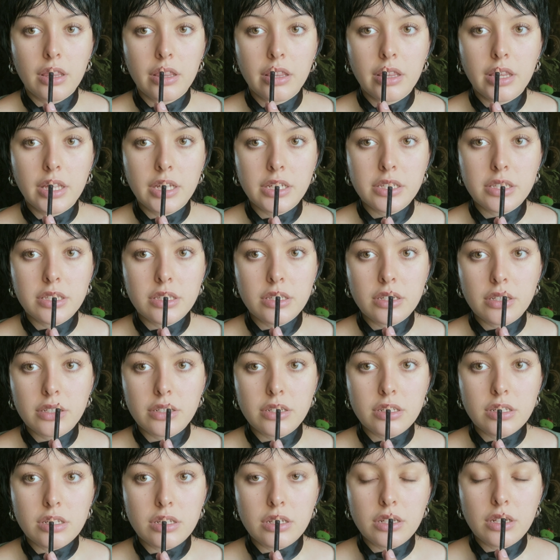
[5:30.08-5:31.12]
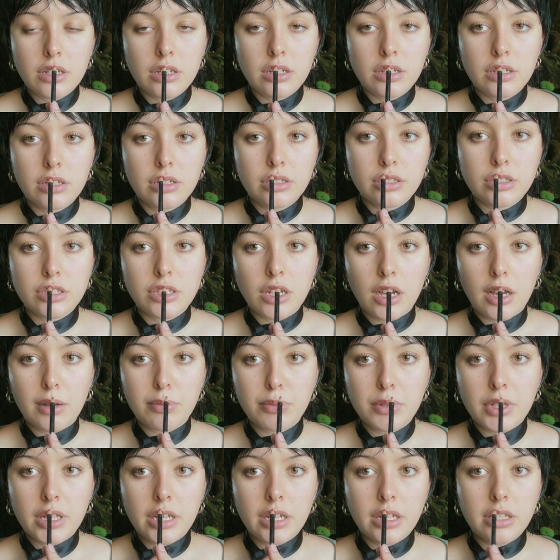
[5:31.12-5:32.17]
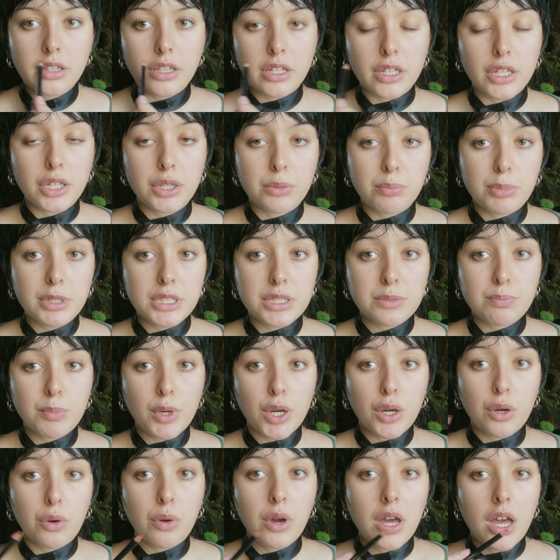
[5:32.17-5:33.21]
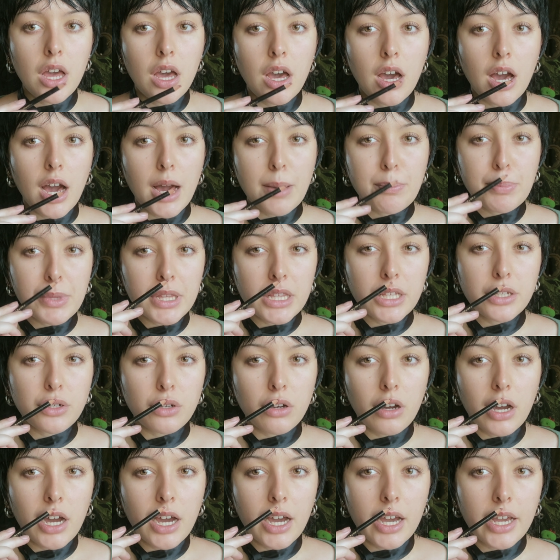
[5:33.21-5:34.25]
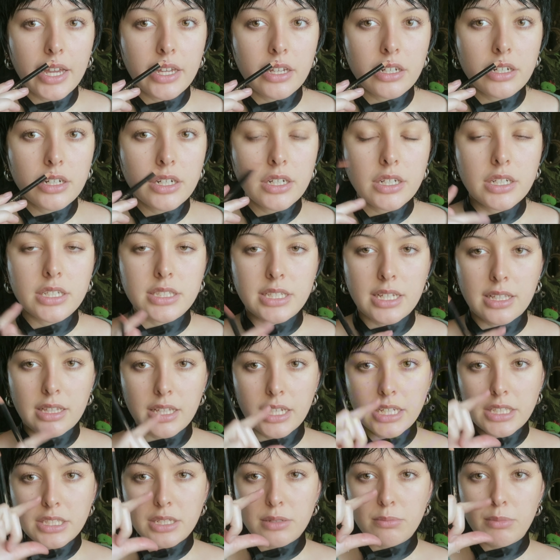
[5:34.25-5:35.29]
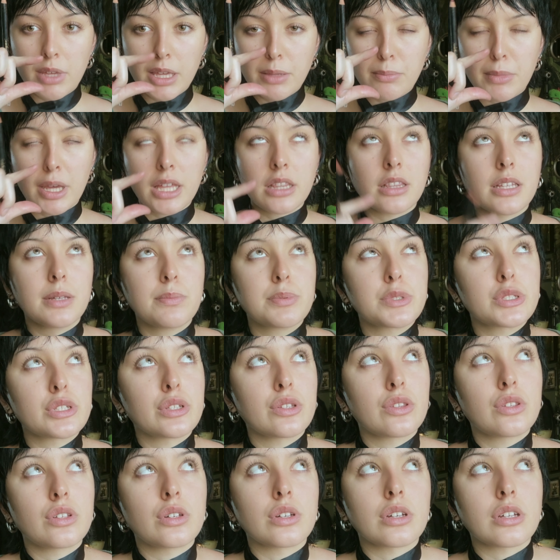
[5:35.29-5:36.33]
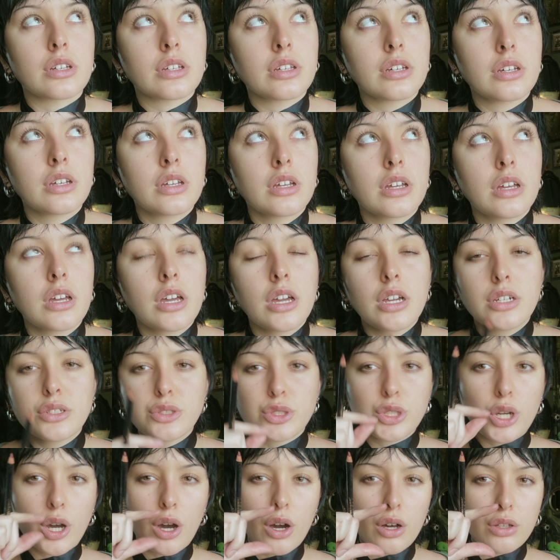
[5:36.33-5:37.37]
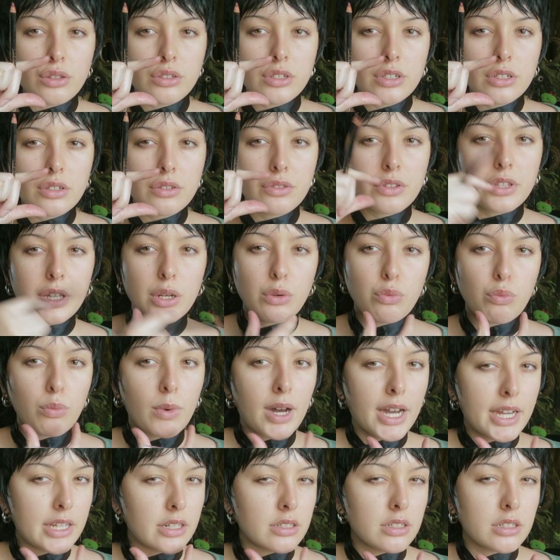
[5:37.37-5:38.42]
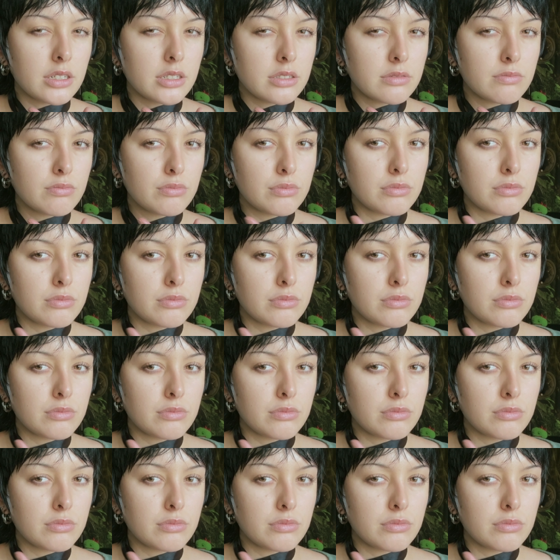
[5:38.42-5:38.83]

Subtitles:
this top line, the Cupid's bow, up a little higher, because I like to make my lips look taller than wider.